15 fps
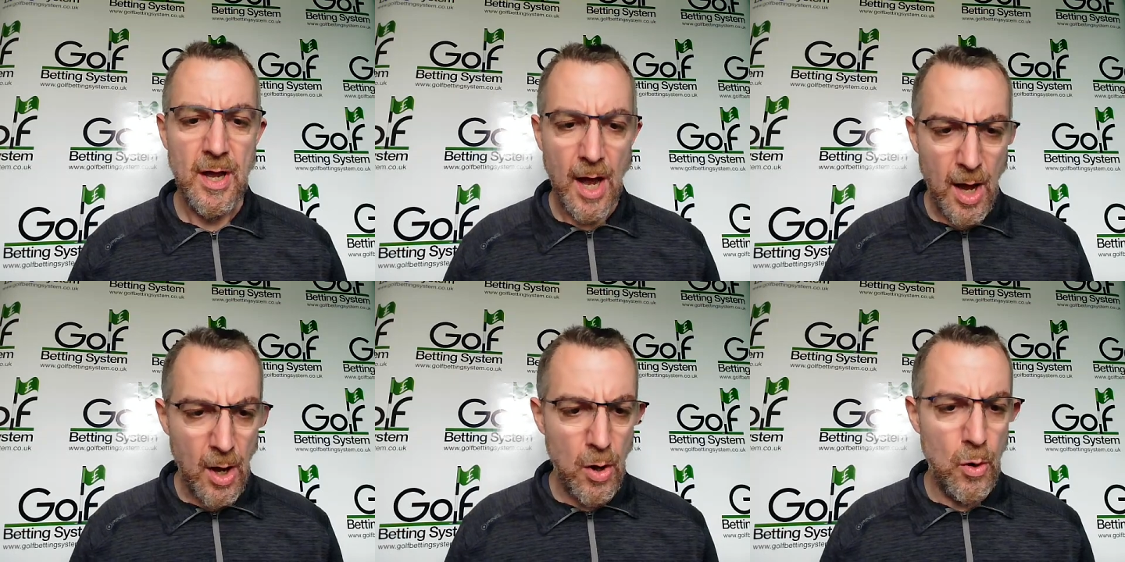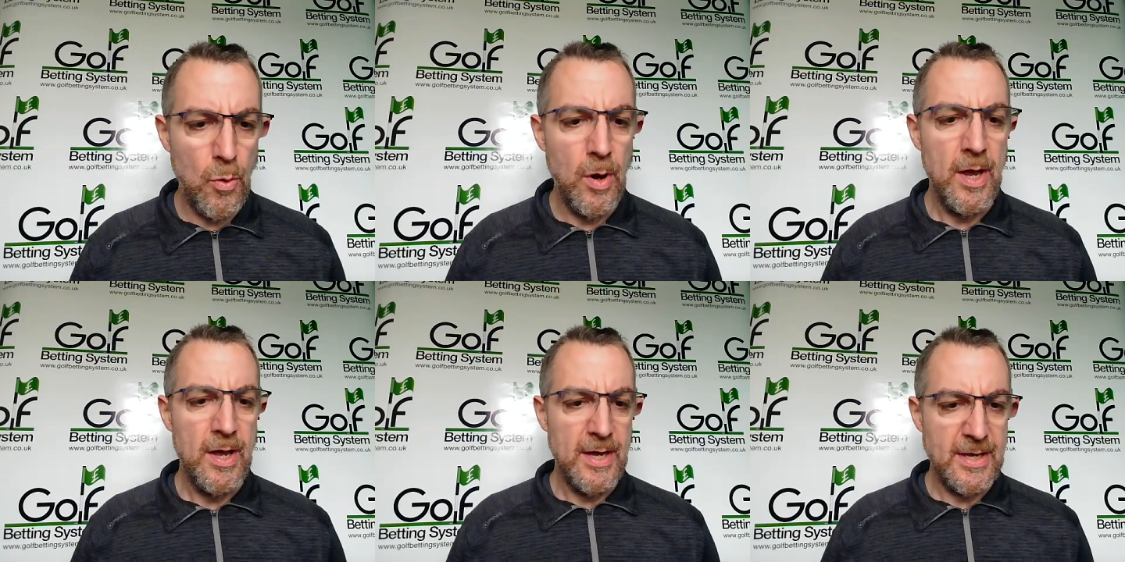
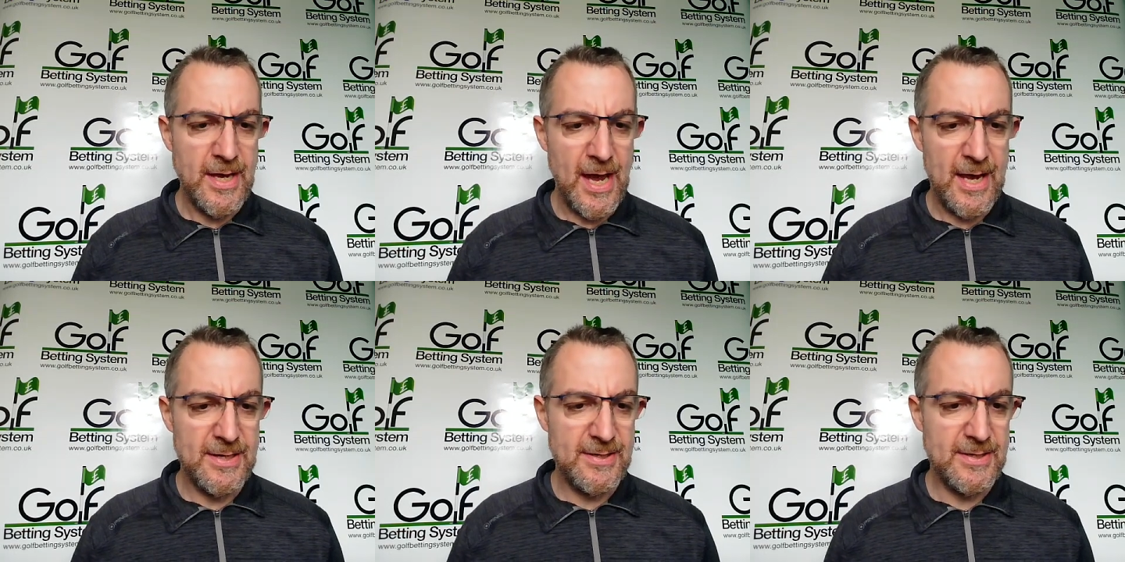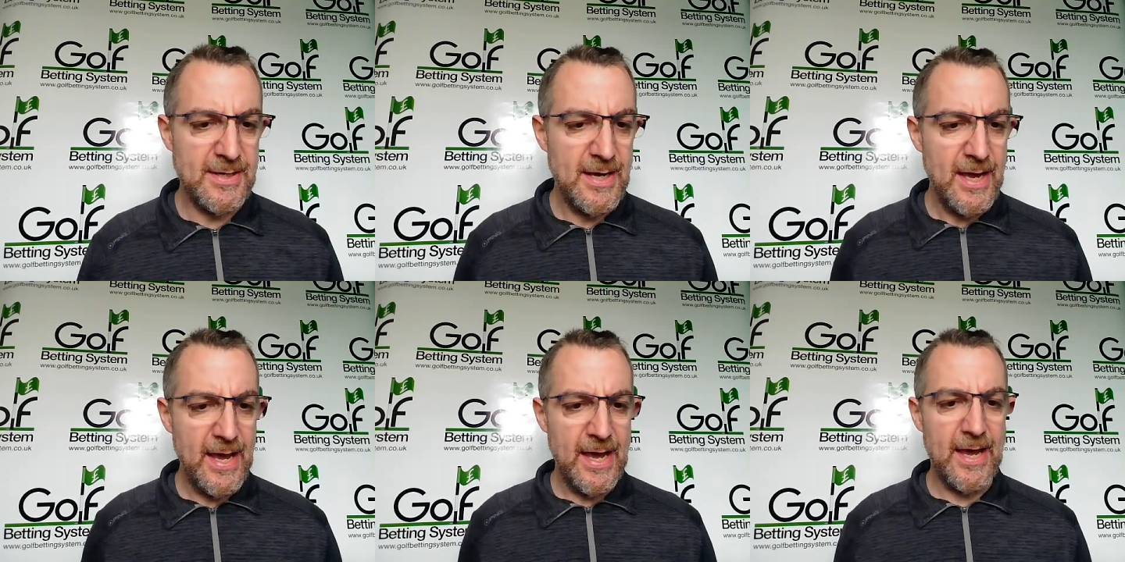Oh,
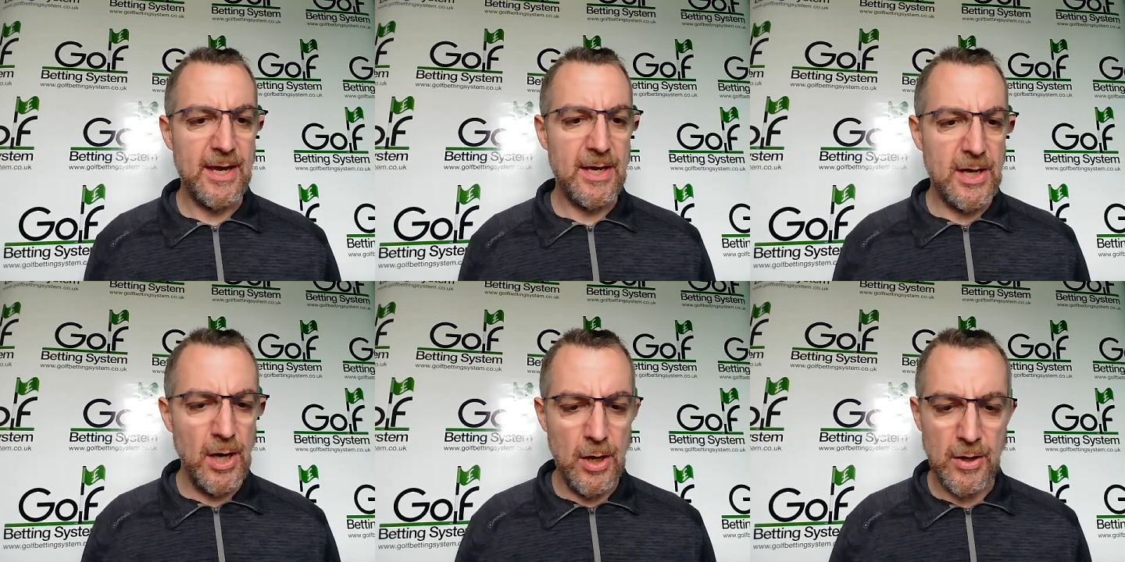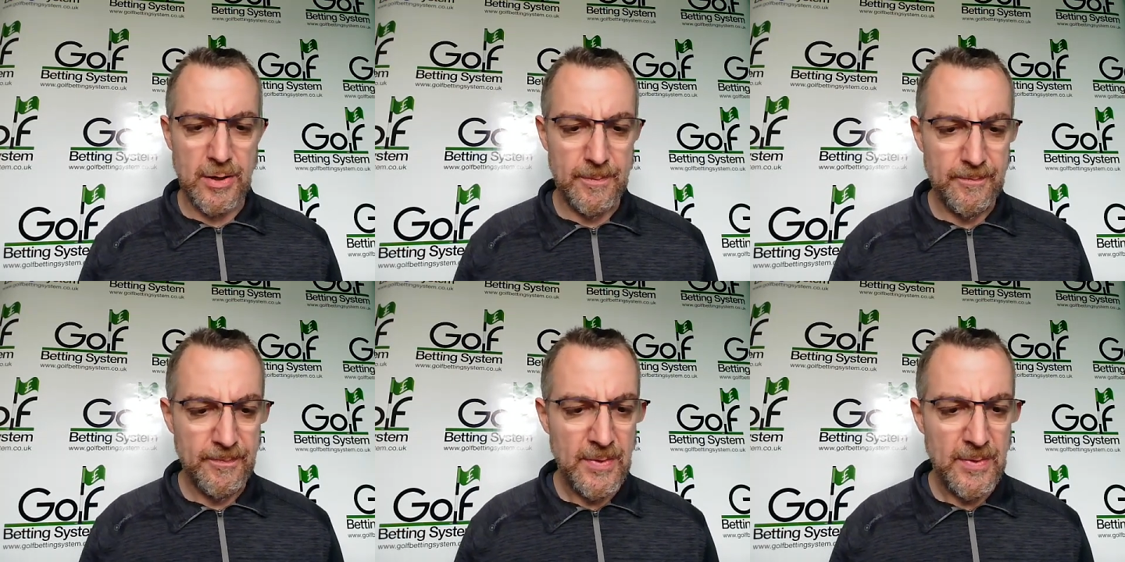yes, it could.